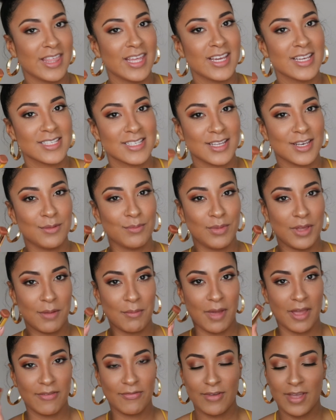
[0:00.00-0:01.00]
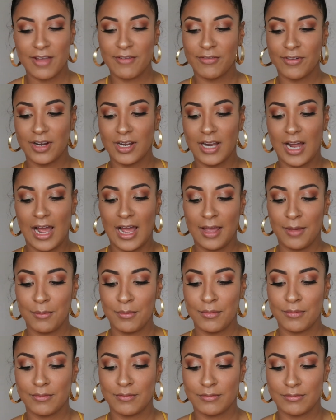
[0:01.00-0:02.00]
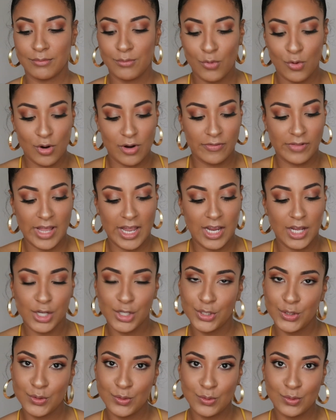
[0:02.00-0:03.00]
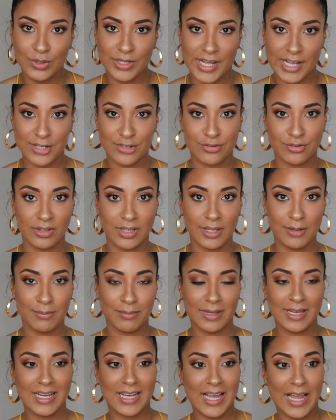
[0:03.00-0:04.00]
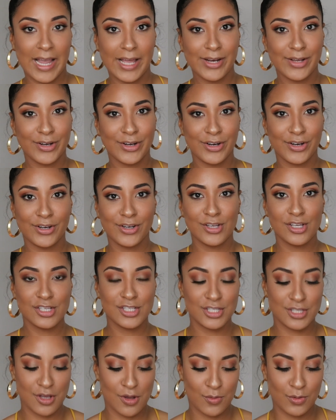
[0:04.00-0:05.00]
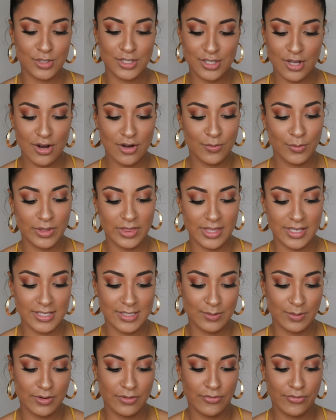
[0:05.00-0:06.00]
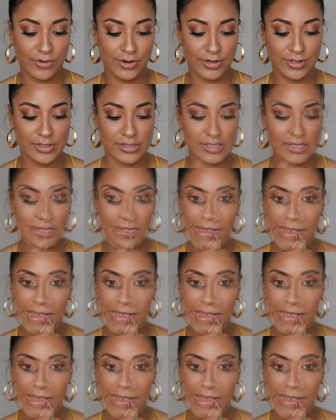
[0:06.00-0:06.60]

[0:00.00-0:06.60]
think is going to be my favorite. I'm more of like a nude natural lip kind of girl, so we'll start with this one first.